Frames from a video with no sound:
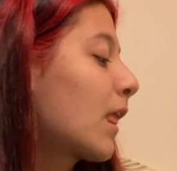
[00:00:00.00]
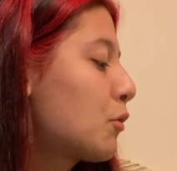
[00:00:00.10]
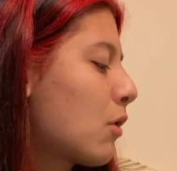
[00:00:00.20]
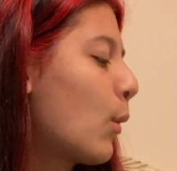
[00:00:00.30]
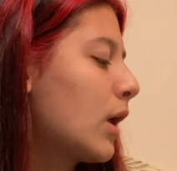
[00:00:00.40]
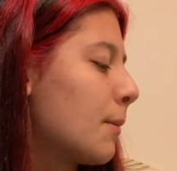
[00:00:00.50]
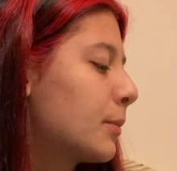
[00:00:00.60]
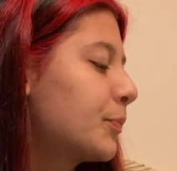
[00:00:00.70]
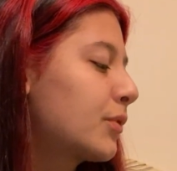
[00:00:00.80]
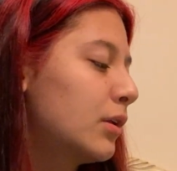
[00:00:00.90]
Growing up.
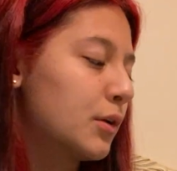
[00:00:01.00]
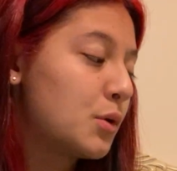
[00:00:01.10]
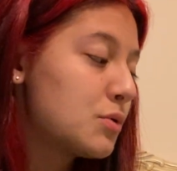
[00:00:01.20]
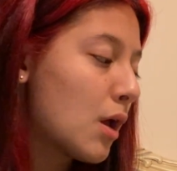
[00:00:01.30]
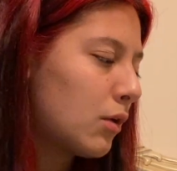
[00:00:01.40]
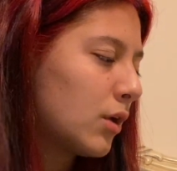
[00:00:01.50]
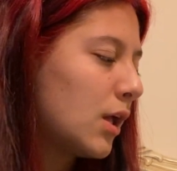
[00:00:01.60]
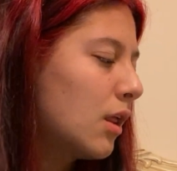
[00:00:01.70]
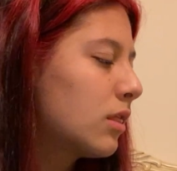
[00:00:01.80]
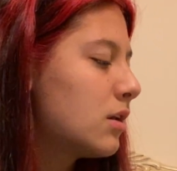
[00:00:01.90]
Look who's
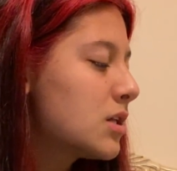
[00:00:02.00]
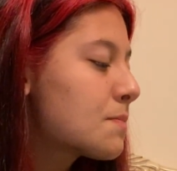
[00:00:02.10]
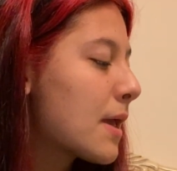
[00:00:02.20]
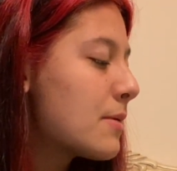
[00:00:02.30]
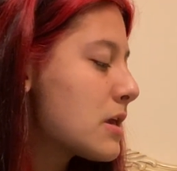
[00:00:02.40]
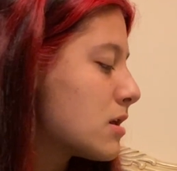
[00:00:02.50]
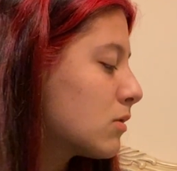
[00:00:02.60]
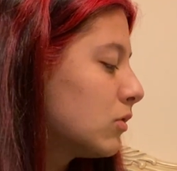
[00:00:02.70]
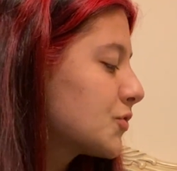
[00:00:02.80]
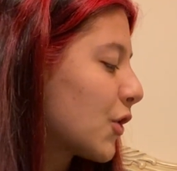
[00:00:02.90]
hungry. These baby
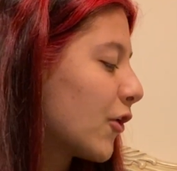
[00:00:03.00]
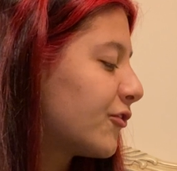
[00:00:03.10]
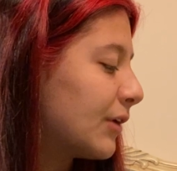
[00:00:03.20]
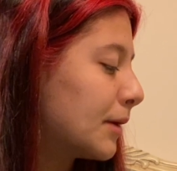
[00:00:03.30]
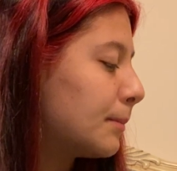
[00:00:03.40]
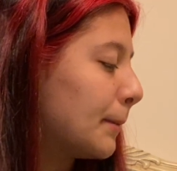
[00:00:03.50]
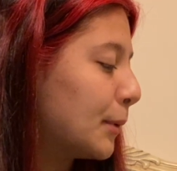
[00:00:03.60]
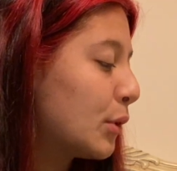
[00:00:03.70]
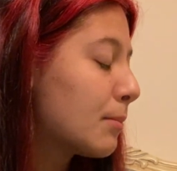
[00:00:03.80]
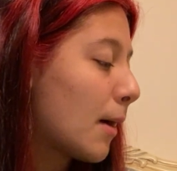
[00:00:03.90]
eagles are fed by
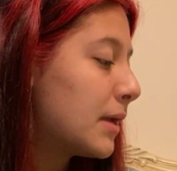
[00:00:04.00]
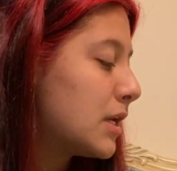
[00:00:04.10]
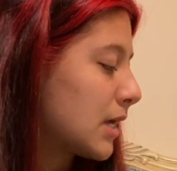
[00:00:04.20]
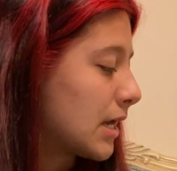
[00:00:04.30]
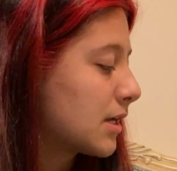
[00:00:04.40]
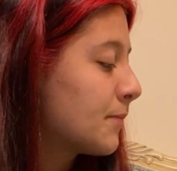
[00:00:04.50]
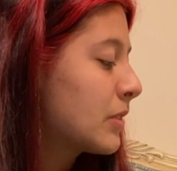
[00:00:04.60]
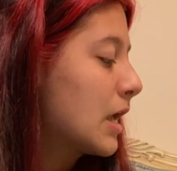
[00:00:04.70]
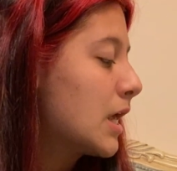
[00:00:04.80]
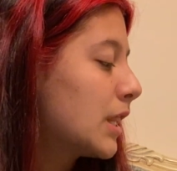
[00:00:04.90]
both mommy and daddy.
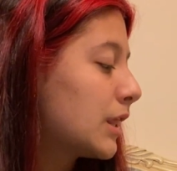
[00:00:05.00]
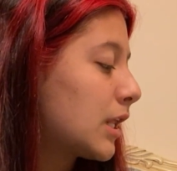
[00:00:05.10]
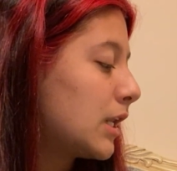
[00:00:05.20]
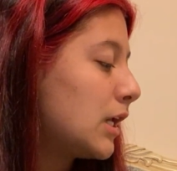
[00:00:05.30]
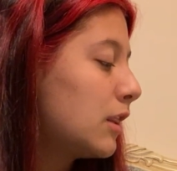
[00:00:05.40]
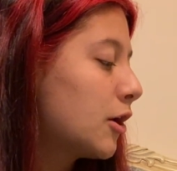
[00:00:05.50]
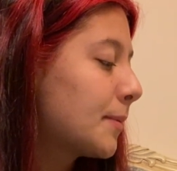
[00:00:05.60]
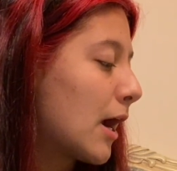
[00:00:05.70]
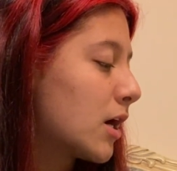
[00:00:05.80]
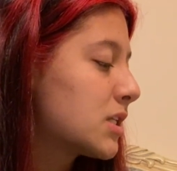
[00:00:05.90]
They need their
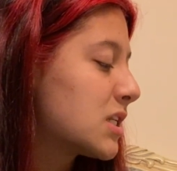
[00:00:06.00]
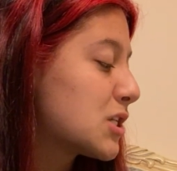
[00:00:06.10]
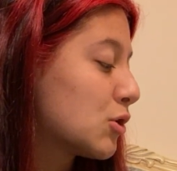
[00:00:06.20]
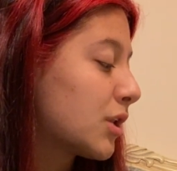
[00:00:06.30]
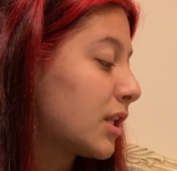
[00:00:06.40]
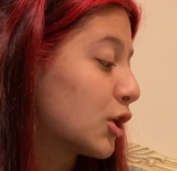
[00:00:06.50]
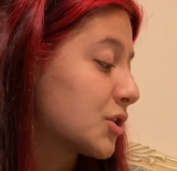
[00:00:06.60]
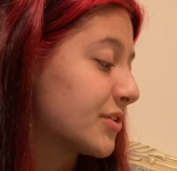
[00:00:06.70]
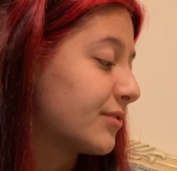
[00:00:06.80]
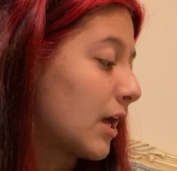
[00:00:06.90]
parents until they learn
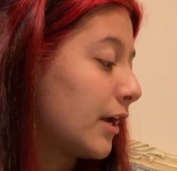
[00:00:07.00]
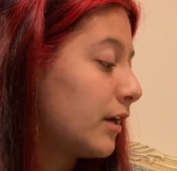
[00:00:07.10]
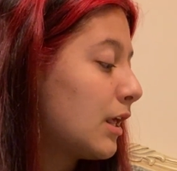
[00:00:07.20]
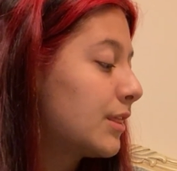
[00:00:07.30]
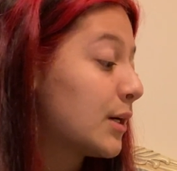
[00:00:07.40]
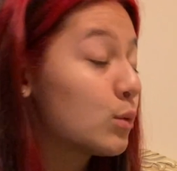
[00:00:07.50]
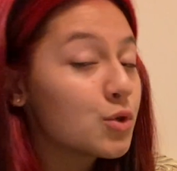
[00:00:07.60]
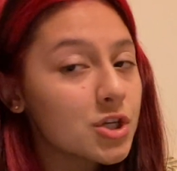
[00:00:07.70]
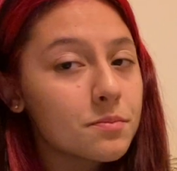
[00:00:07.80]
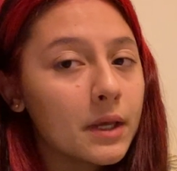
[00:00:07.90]
to fly. That will
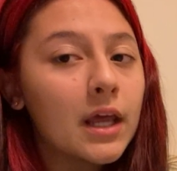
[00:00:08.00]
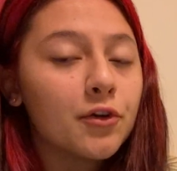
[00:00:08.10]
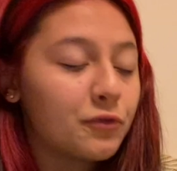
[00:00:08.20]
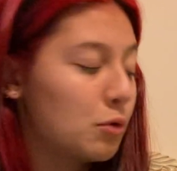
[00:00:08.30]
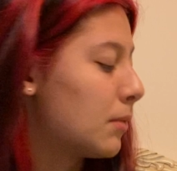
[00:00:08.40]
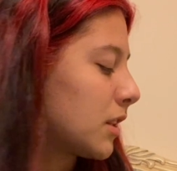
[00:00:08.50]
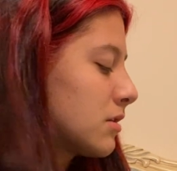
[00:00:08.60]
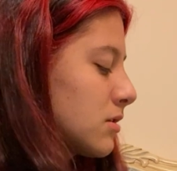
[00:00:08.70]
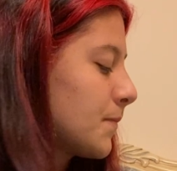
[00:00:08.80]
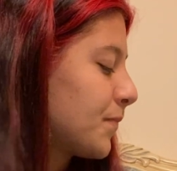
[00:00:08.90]
just be in a few
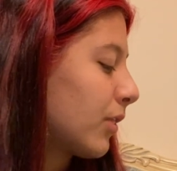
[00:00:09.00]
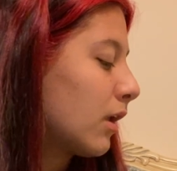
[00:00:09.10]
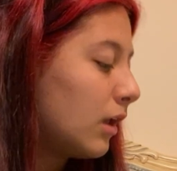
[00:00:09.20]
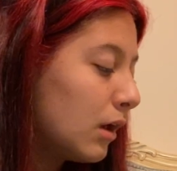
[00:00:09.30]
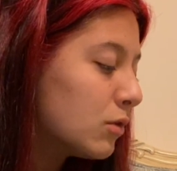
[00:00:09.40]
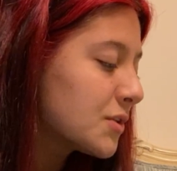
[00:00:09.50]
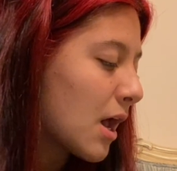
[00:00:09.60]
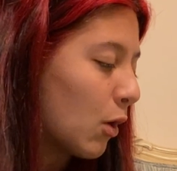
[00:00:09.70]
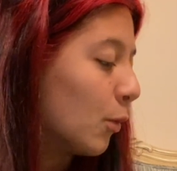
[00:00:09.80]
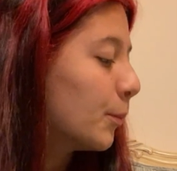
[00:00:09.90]
months. Eagles
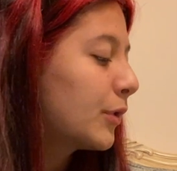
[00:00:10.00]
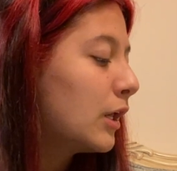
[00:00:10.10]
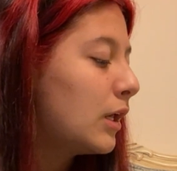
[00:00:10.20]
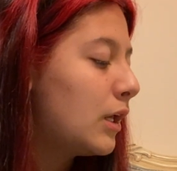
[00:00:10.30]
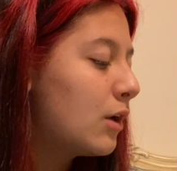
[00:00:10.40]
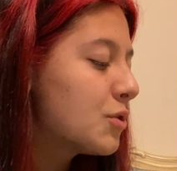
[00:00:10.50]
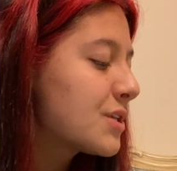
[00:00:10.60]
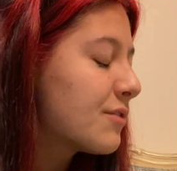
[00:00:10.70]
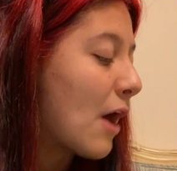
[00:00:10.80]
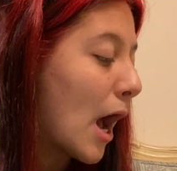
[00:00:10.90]
at home. Eagles
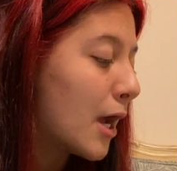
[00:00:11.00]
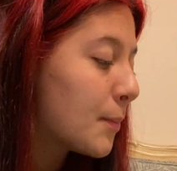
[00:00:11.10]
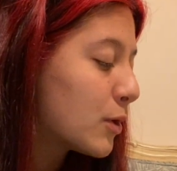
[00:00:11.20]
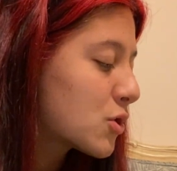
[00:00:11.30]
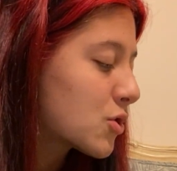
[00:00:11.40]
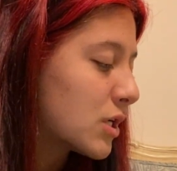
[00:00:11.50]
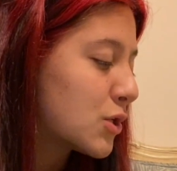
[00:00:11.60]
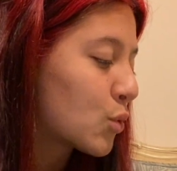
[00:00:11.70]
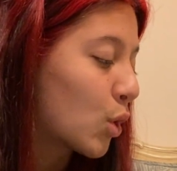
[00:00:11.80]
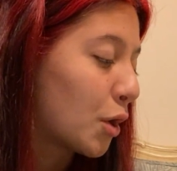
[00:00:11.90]
live high up on
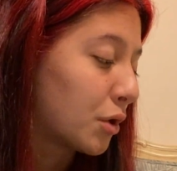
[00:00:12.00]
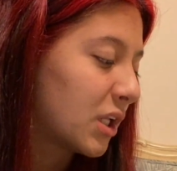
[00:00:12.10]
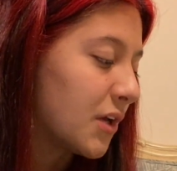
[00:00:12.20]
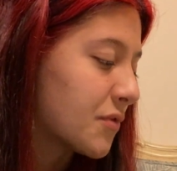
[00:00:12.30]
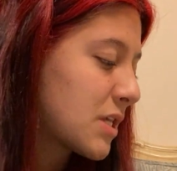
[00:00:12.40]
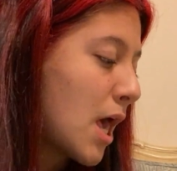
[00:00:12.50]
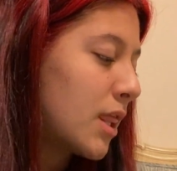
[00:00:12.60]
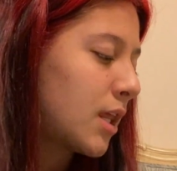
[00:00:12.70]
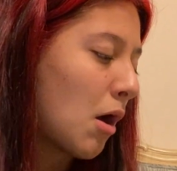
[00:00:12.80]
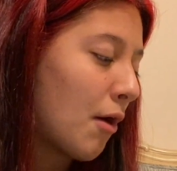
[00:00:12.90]
trees or on cliffs.
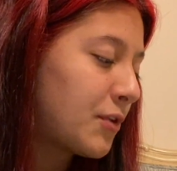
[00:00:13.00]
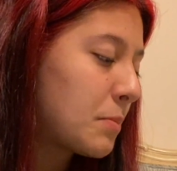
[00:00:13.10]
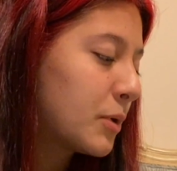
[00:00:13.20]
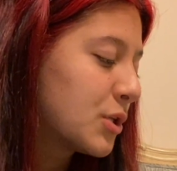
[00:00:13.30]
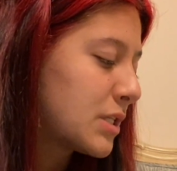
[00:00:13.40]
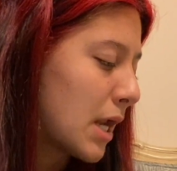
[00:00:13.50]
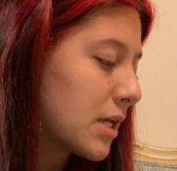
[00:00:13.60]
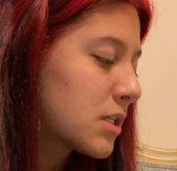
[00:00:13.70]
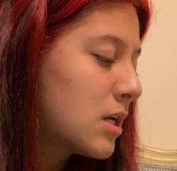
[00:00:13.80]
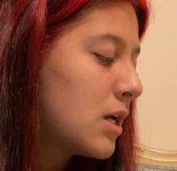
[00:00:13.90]
They often build
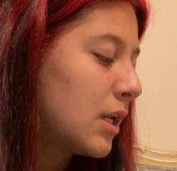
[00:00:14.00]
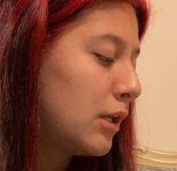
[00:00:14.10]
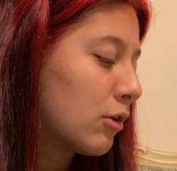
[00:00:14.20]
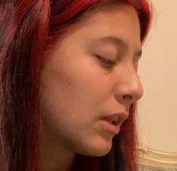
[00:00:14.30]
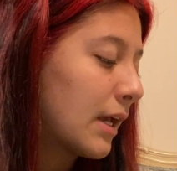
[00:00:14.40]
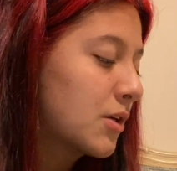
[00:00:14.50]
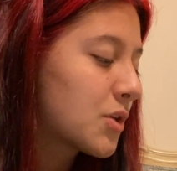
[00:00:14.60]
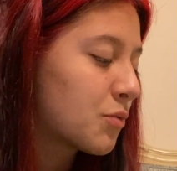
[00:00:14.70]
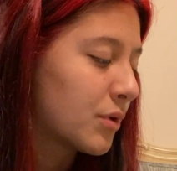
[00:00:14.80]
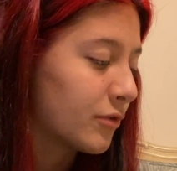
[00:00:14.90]
nests near lakes
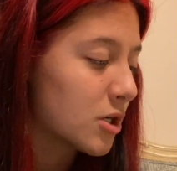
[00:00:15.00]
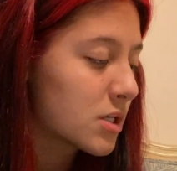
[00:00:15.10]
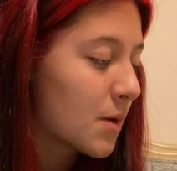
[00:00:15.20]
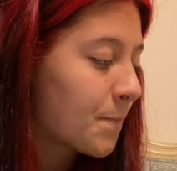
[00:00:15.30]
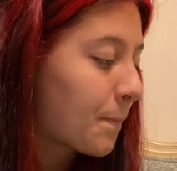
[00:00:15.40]
and rivers.